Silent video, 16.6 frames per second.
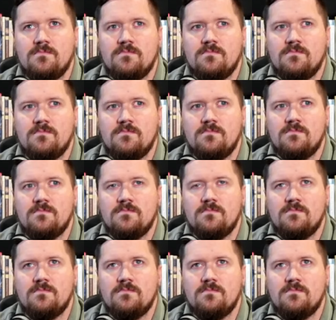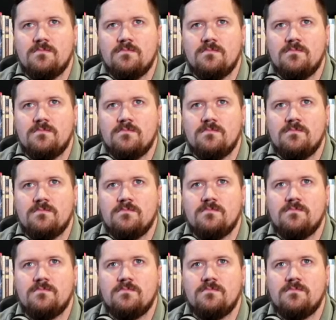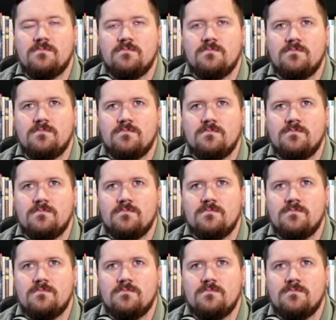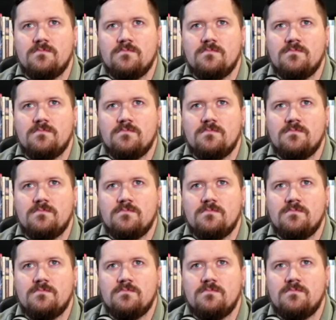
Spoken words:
The person shown says nothing.